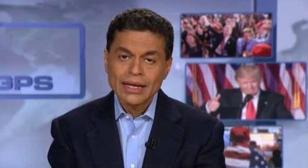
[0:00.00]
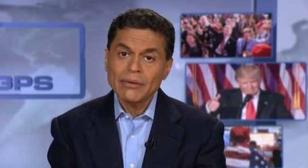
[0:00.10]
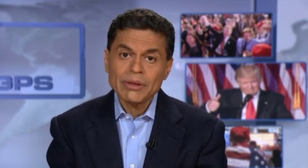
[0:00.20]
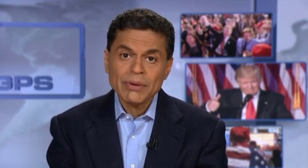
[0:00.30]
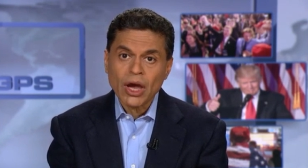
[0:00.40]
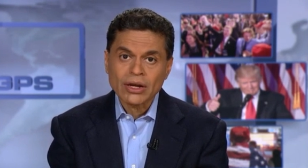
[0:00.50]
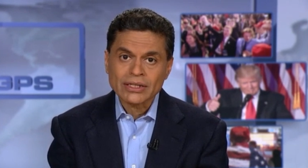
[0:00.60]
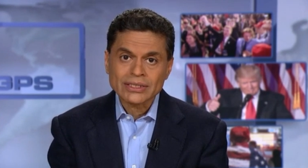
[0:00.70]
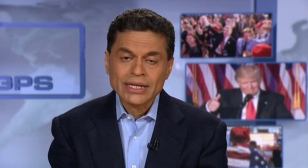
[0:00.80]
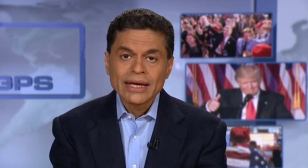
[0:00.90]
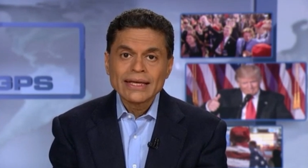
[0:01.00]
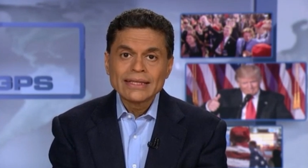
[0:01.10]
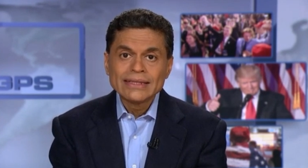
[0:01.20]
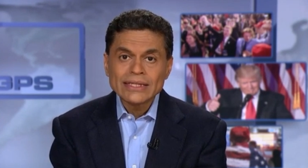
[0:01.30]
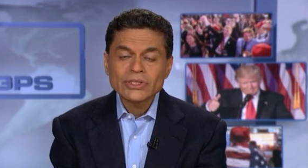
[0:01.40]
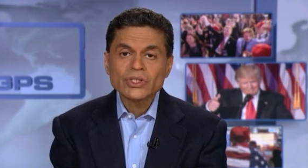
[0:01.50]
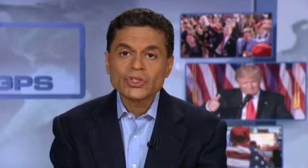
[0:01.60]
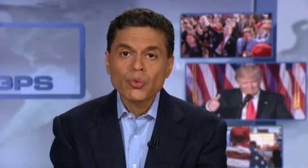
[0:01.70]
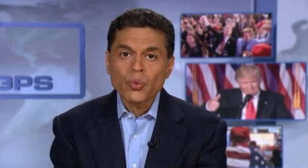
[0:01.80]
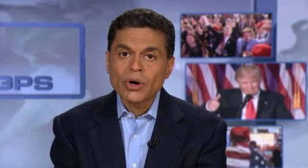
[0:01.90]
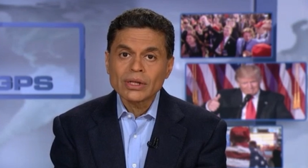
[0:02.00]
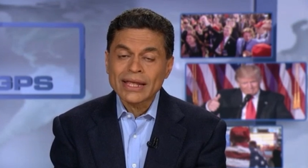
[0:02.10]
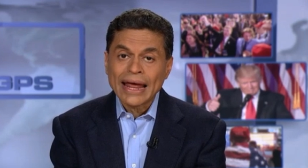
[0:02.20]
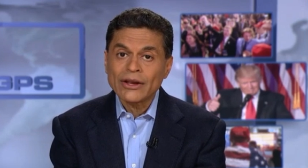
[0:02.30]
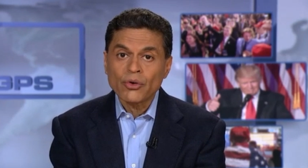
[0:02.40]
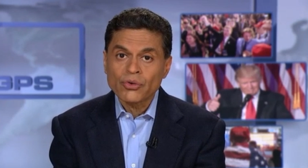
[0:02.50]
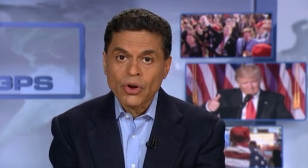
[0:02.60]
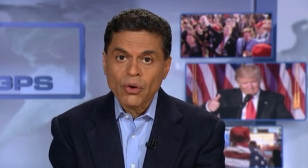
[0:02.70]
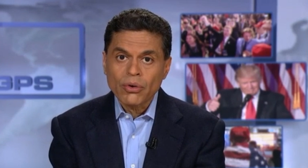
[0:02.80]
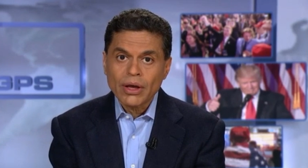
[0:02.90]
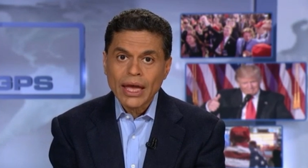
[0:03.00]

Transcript: Let me be honest, this is a world that I don't know,